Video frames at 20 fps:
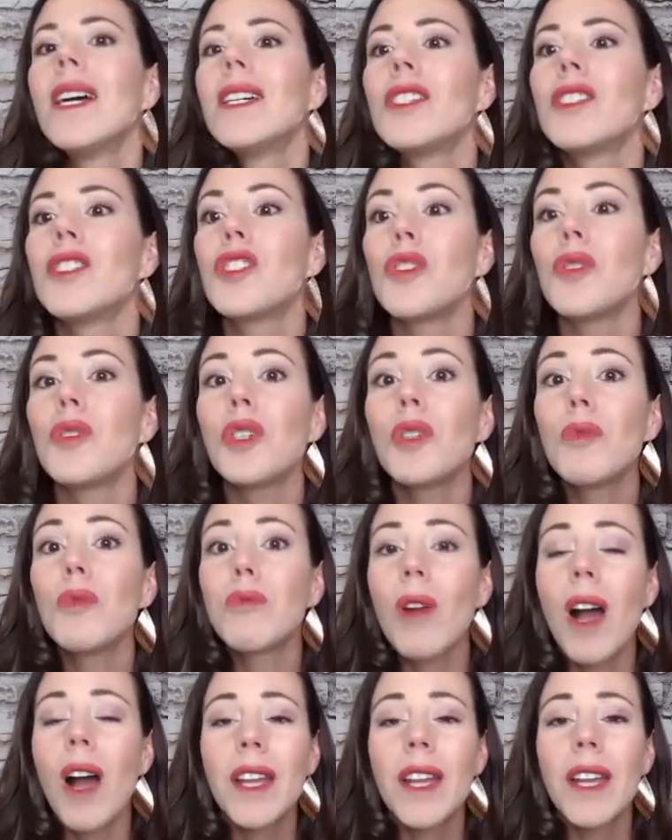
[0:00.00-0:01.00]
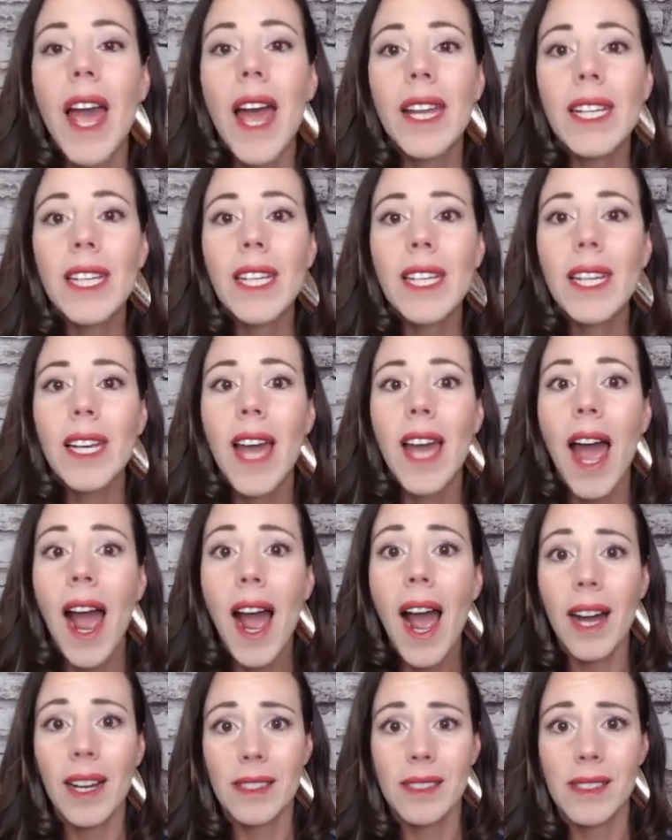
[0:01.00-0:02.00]
Do you run any
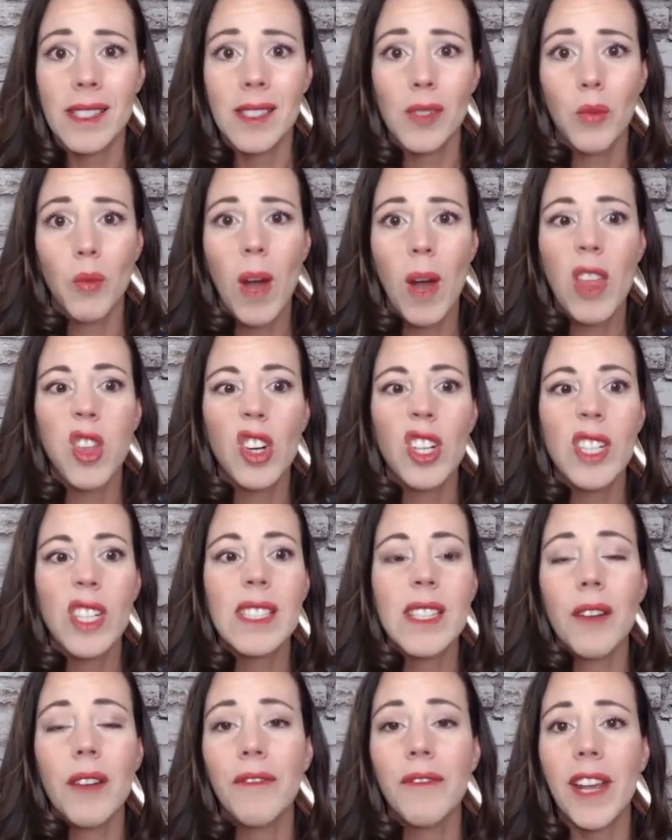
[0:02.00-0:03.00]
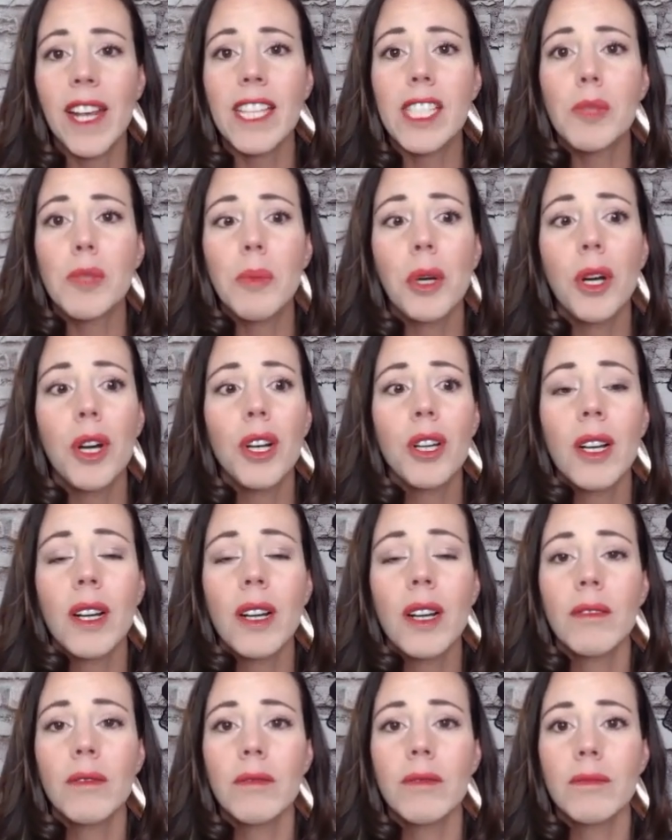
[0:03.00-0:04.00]
ads, whether it's on Facebook
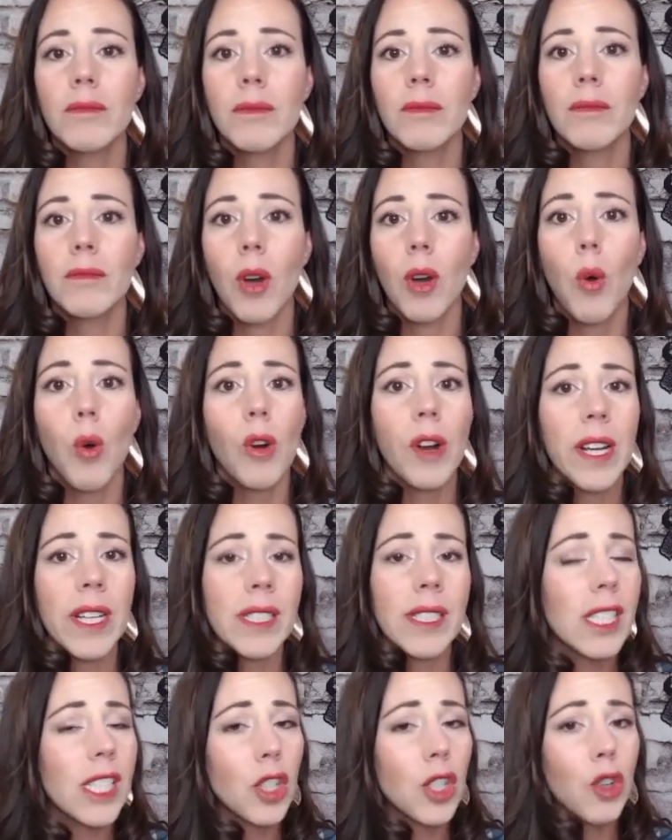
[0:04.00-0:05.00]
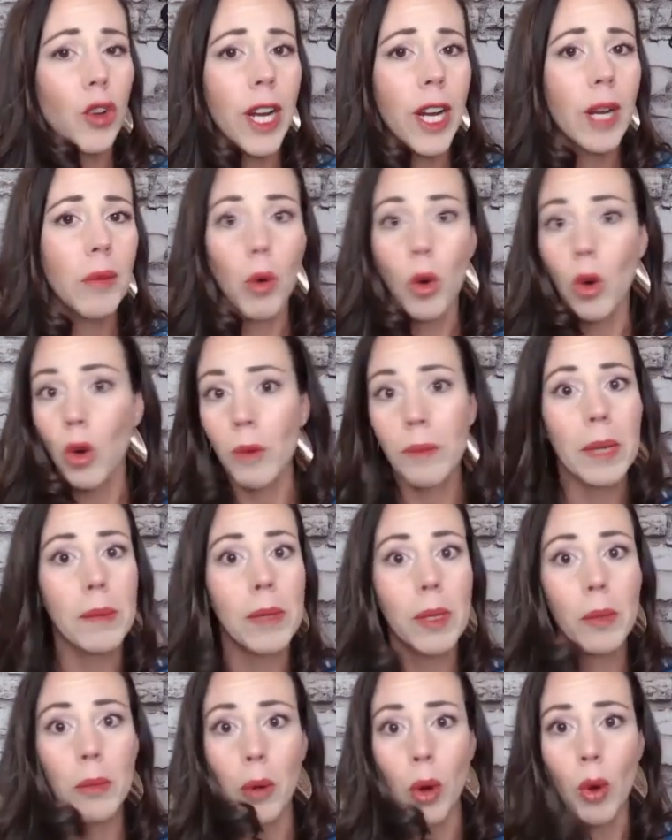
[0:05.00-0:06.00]
or Instagram or maybe
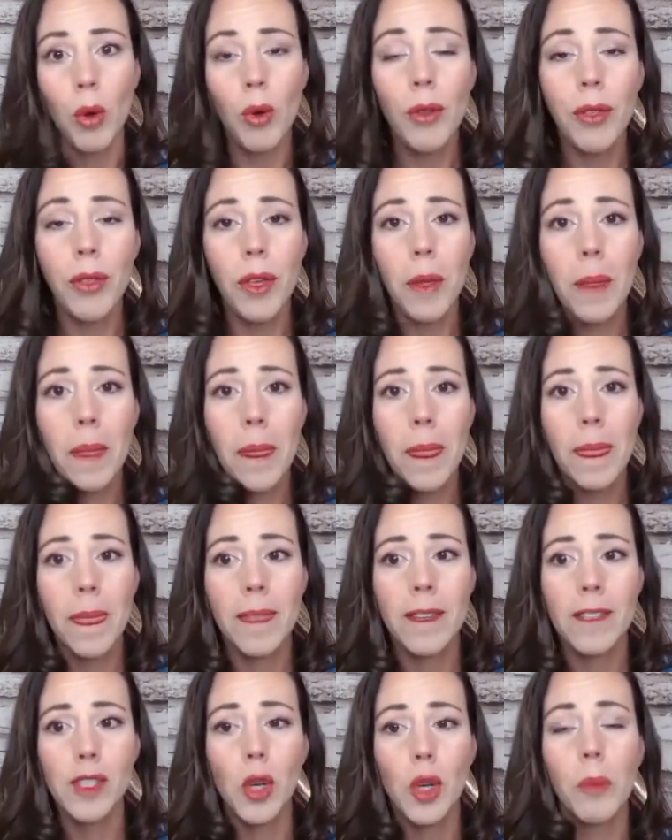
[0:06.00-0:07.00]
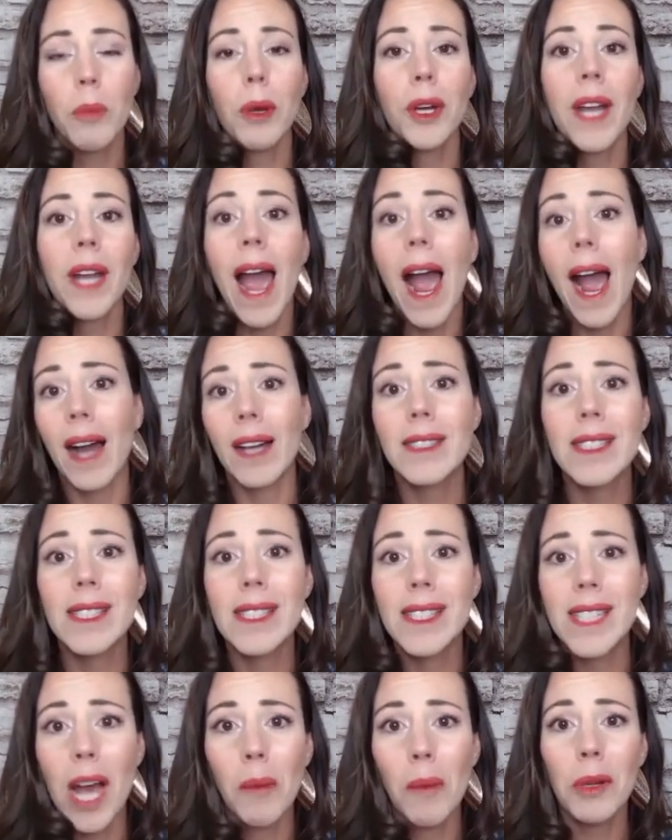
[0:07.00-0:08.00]
both? So put ads
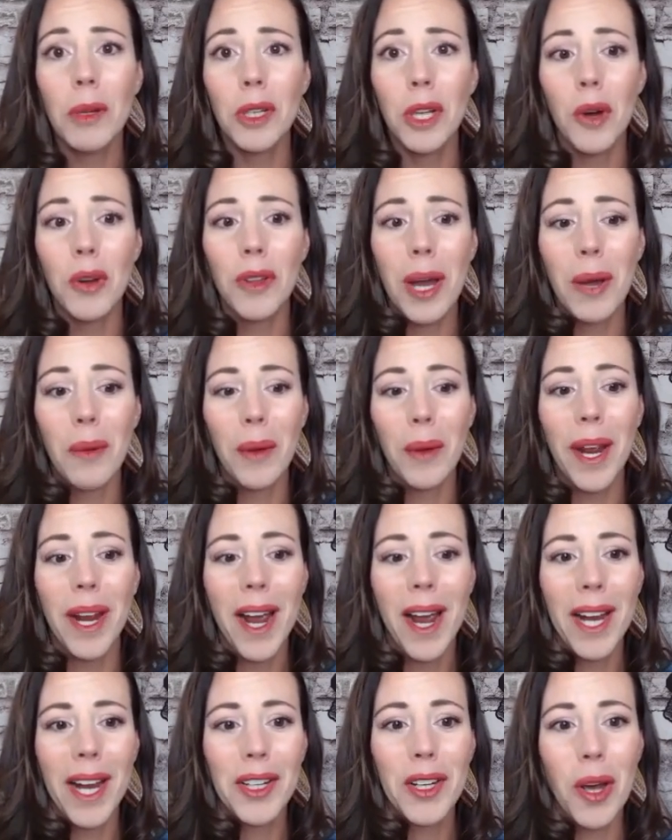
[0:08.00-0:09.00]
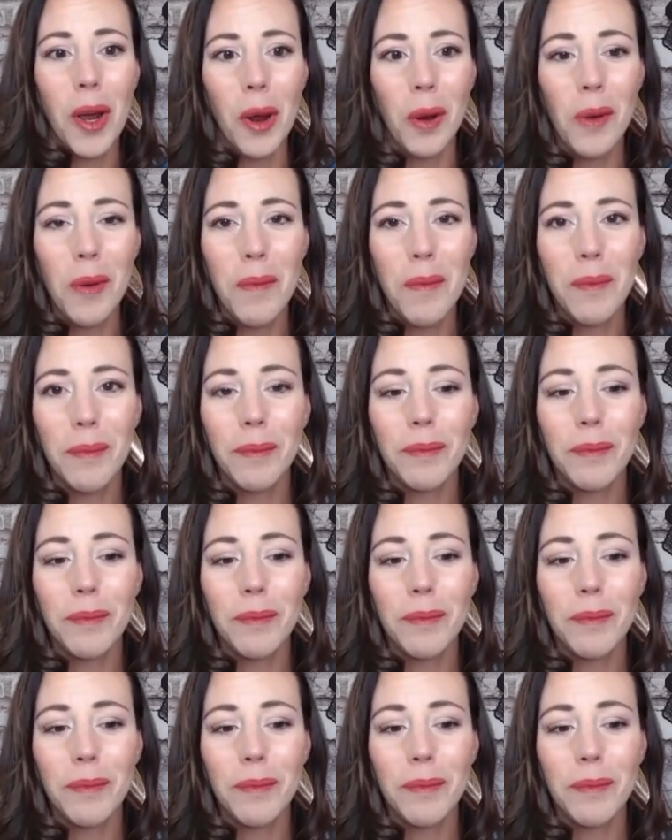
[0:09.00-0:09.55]
down below. That way I know.